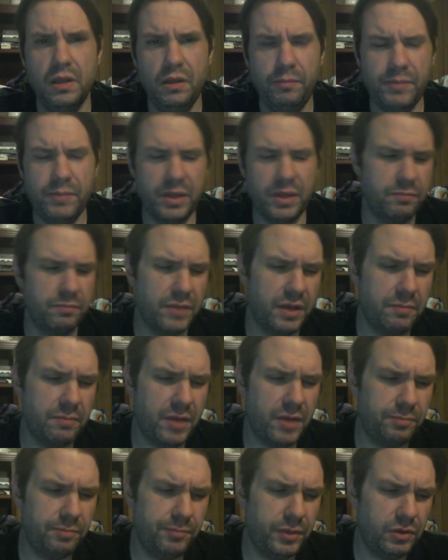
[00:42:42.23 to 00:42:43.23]
But my
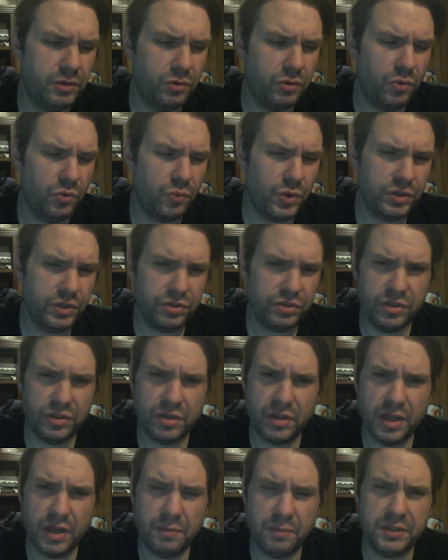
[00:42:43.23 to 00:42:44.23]
humble question
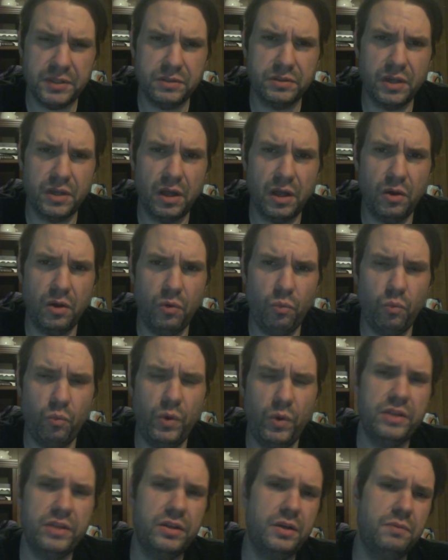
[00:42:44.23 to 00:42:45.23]
to them is,
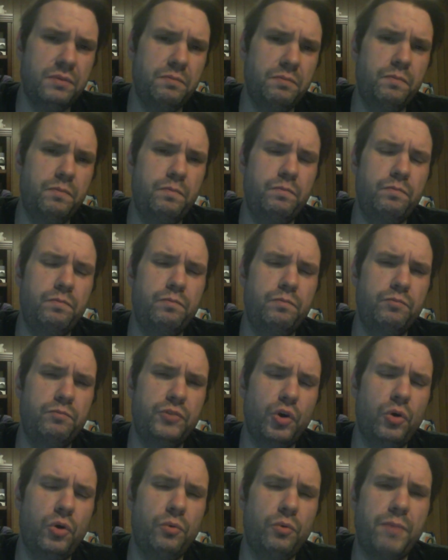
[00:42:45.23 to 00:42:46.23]
when did
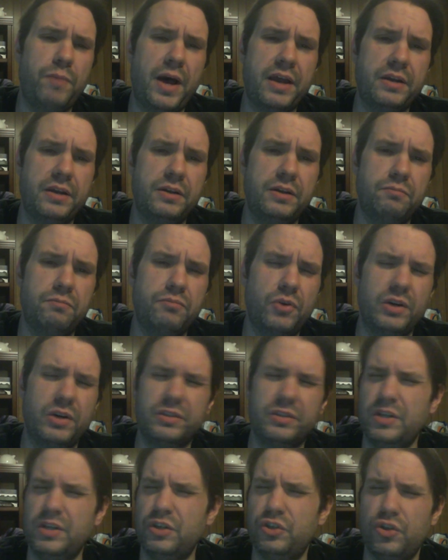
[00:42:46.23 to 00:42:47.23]

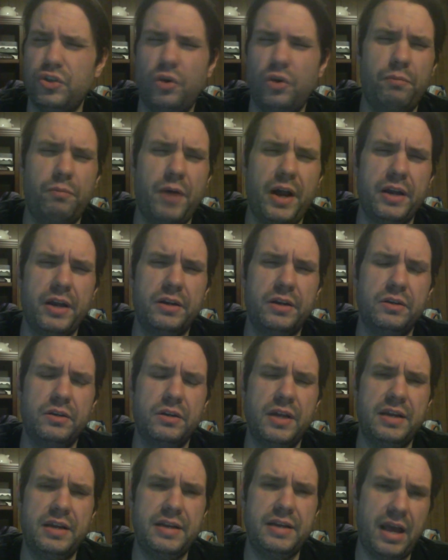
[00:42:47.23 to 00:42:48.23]
President Joe
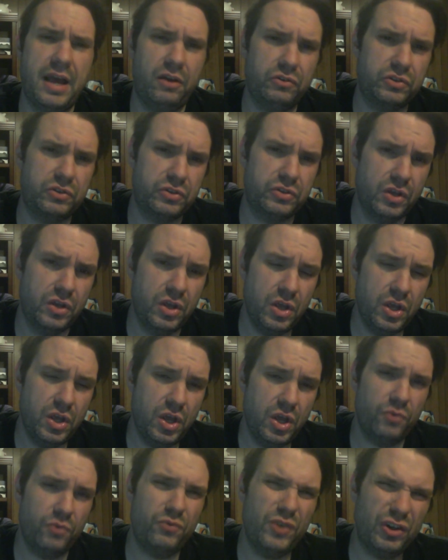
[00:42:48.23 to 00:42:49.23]
Biden, announce
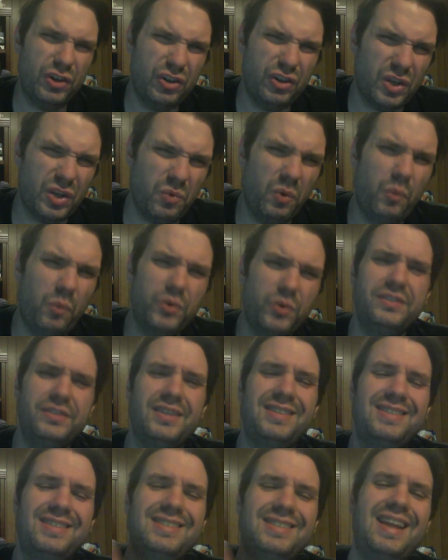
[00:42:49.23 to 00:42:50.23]
officially, what was
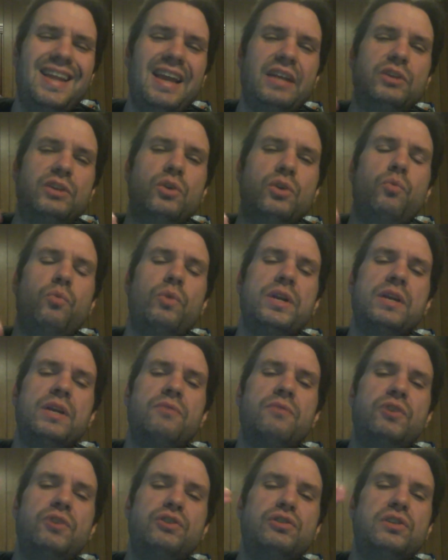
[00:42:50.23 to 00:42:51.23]
the date when he
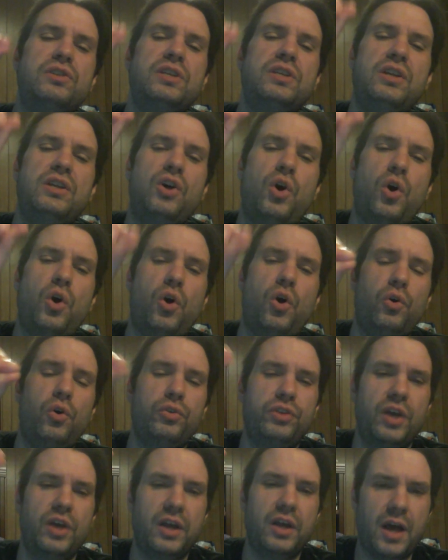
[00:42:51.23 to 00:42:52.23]
officially
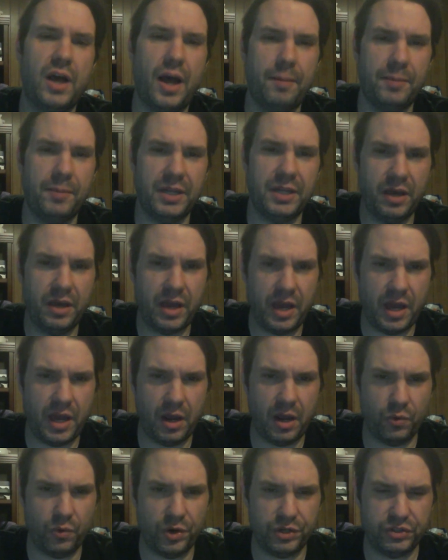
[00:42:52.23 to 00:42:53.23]
called Kamala
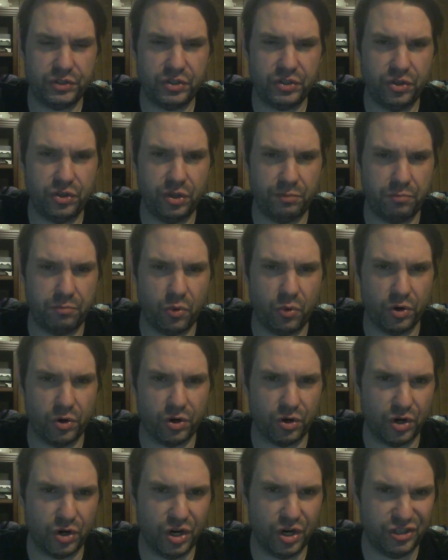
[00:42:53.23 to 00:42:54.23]
Harris the
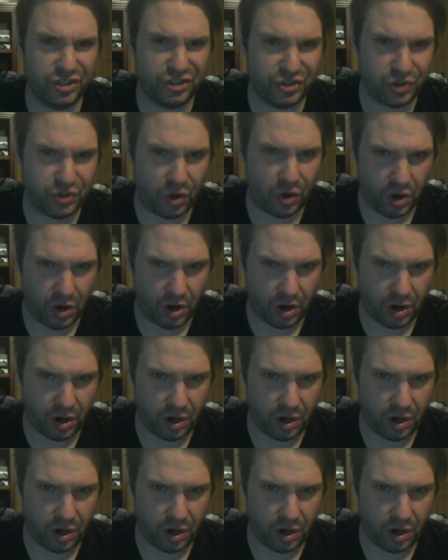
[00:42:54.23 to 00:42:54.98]
border czar?